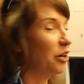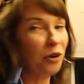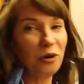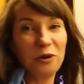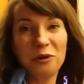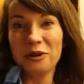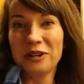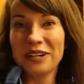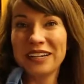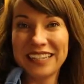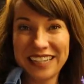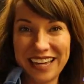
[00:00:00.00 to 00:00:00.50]

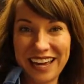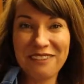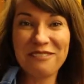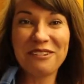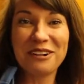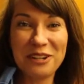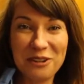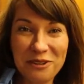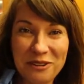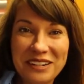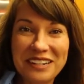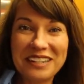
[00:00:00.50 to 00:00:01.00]
Oh, yeah,
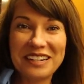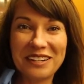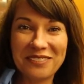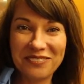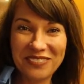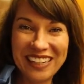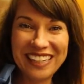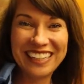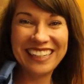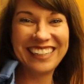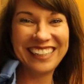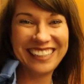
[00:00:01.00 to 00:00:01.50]
we're going
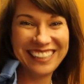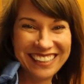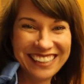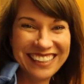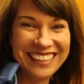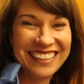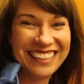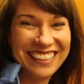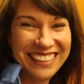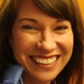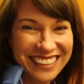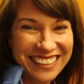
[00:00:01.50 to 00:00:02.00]
up.
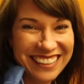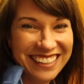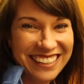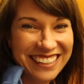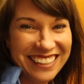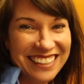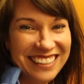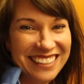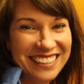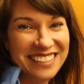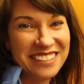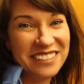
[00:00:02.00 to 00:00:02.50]

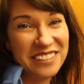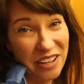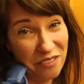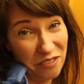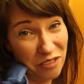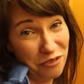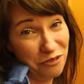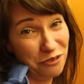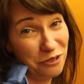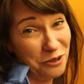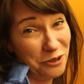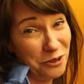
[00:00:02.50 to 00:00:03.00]

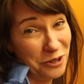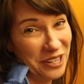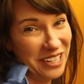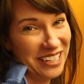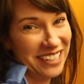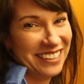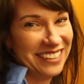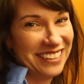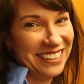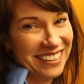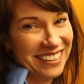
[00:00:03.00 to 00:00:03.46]
Seventh floor.